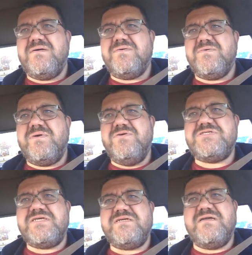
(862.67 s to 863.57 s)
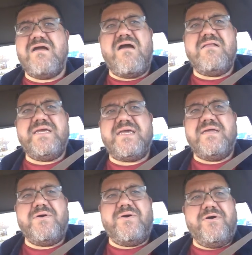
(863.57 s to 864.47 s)
roasted garlic
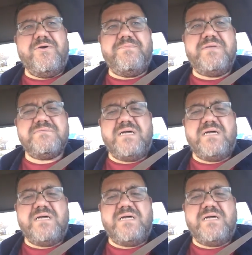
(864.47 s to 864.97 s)
and herb